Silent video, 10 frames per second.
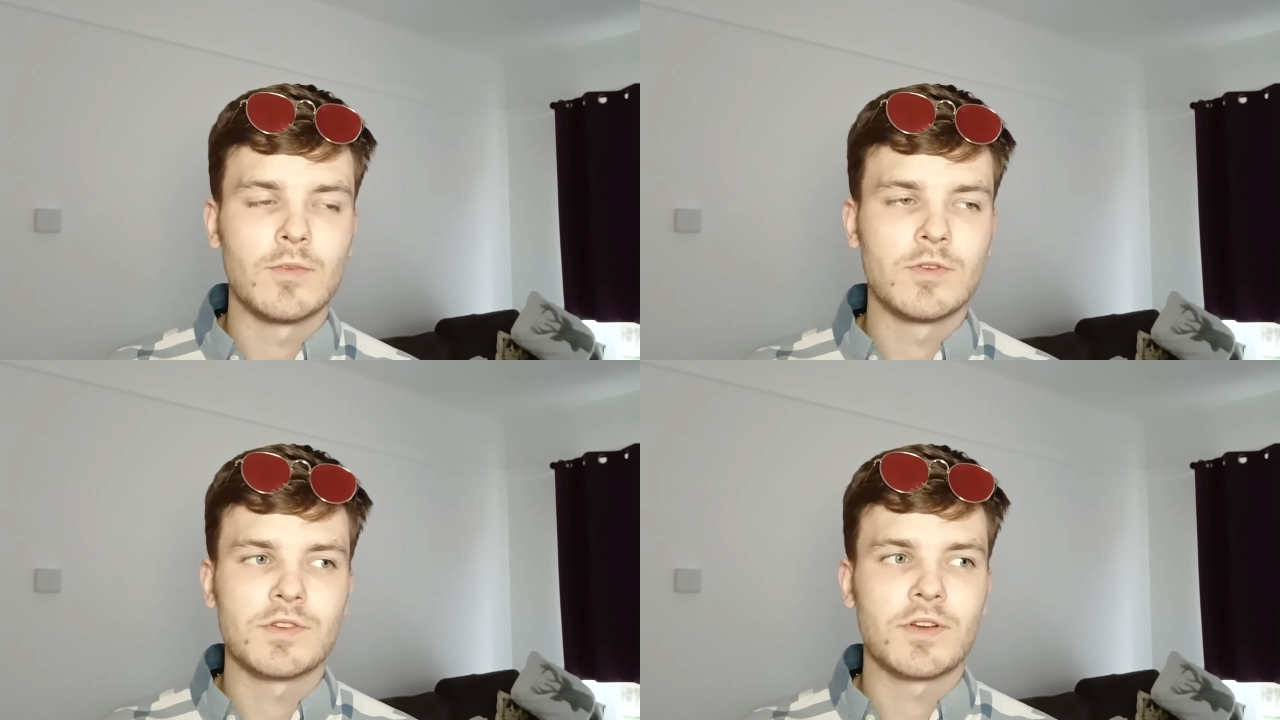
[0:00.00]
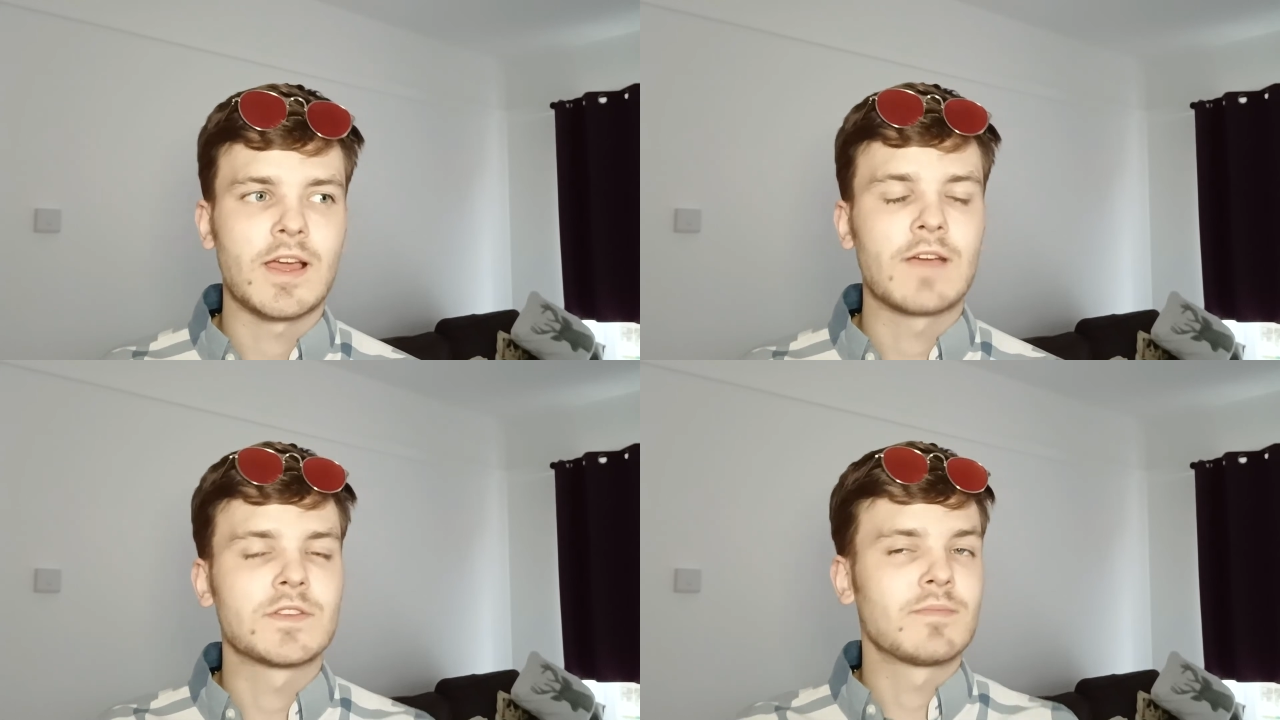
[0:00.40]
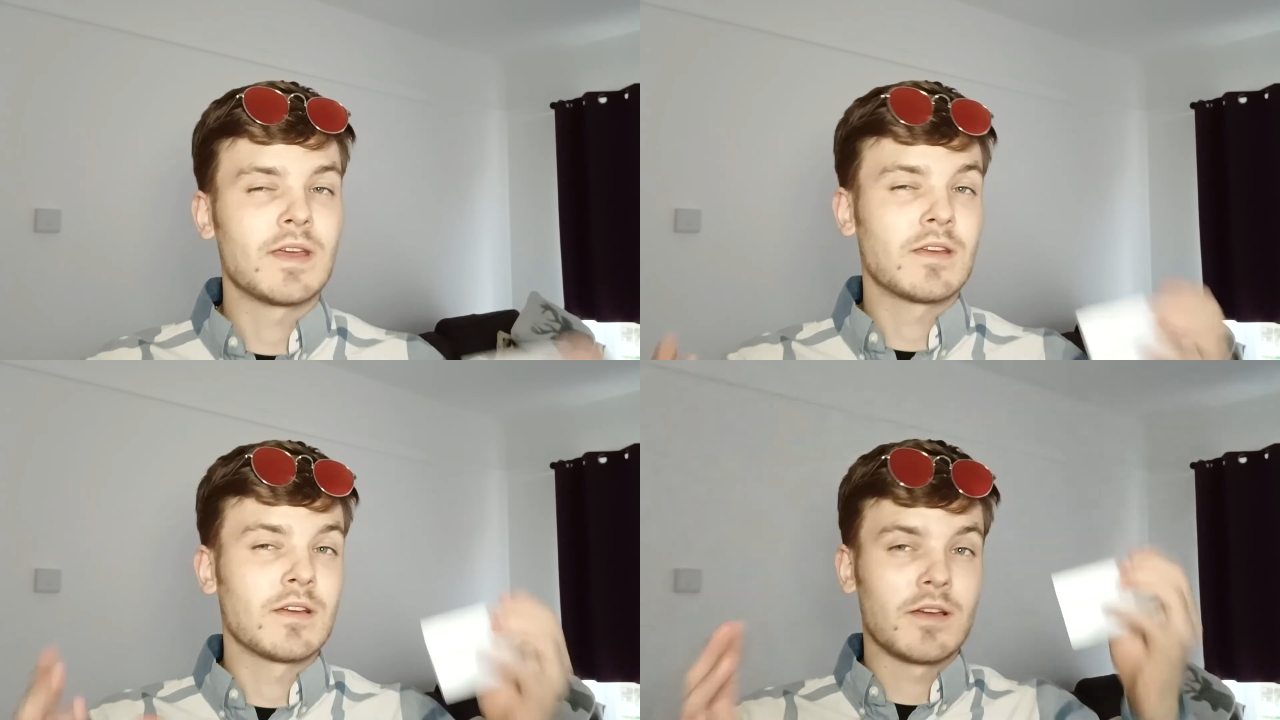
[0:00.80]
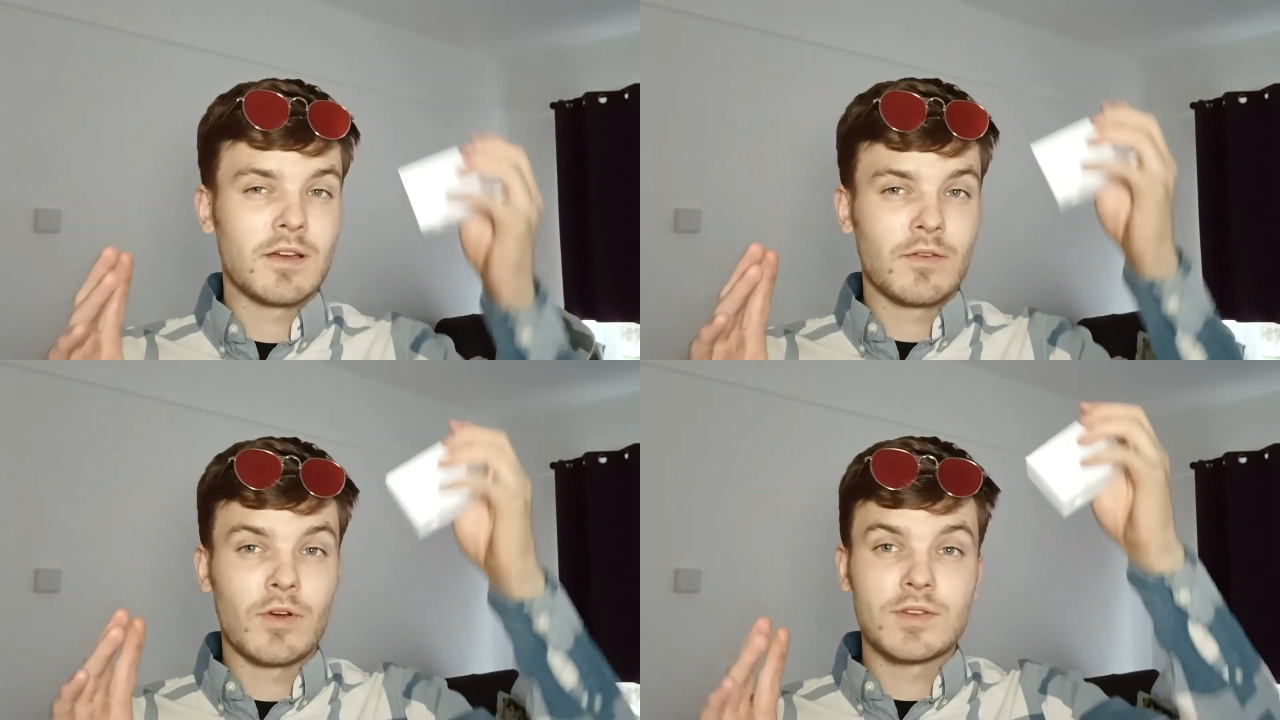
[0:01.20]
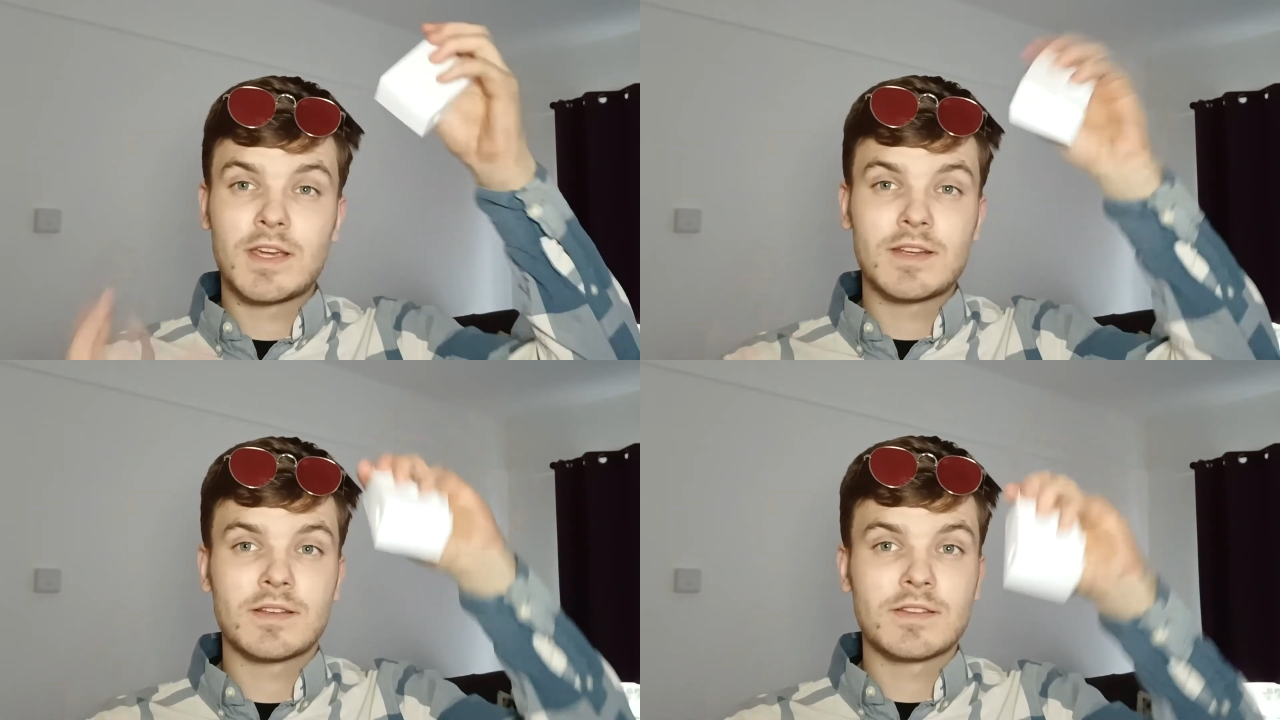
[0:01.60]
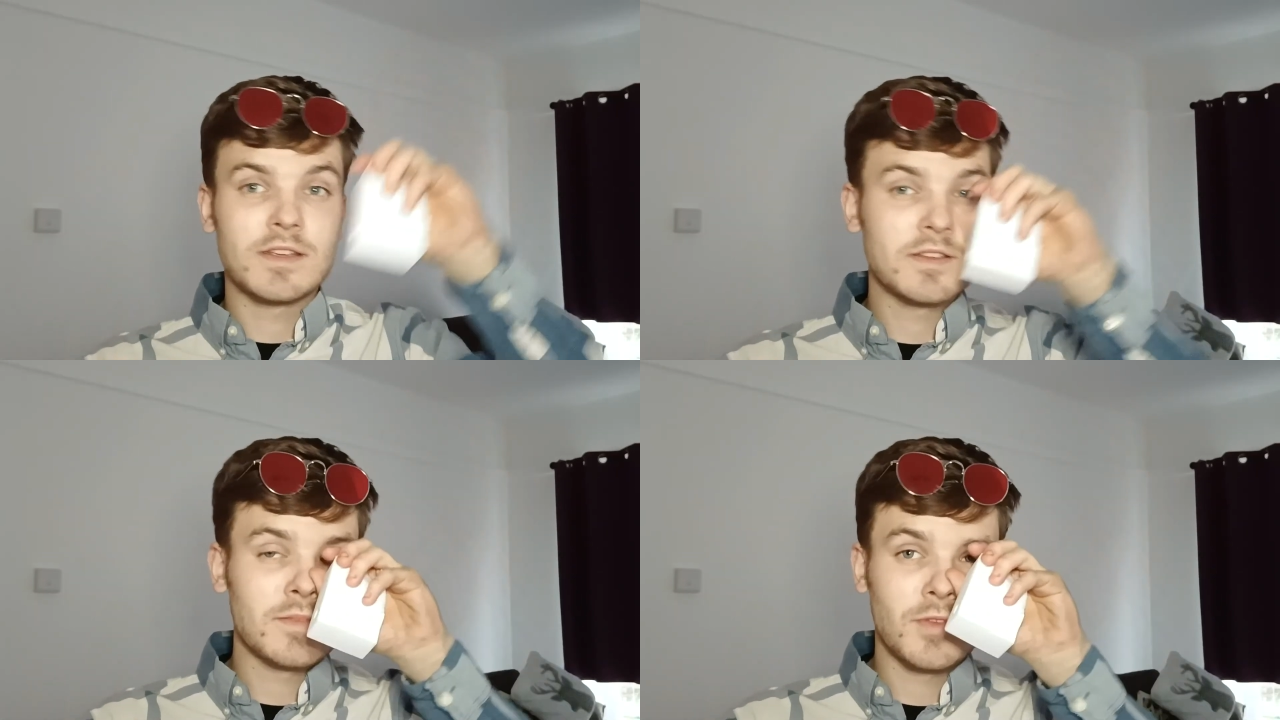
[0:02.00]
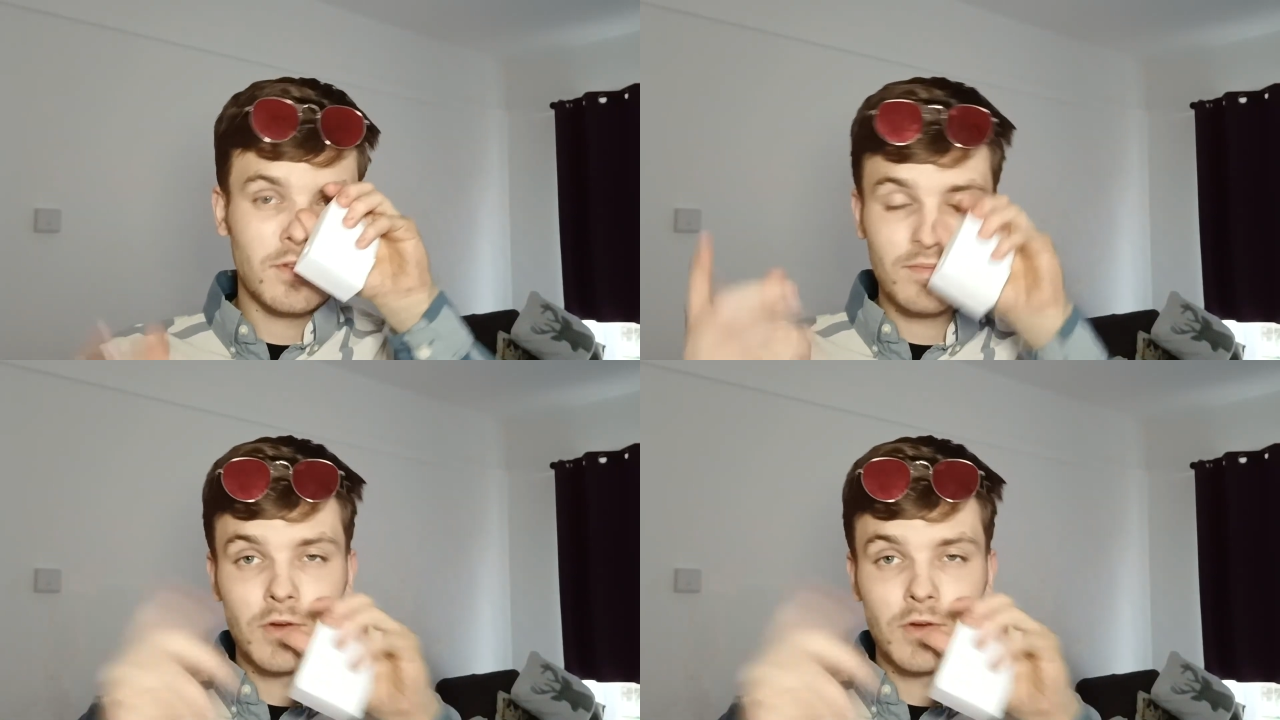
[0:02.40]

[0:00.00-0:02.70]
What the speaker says: I'm also going to have to make a rotating system on the